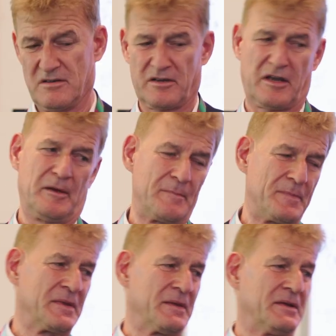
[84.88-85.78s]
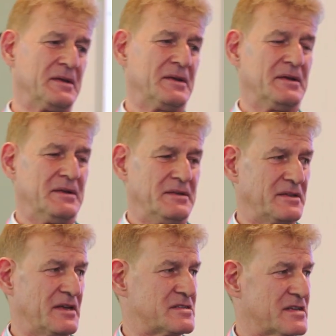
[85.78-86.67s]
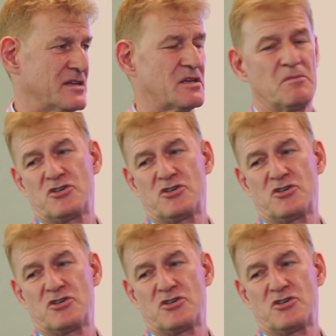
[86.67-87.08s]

makes me personally, as the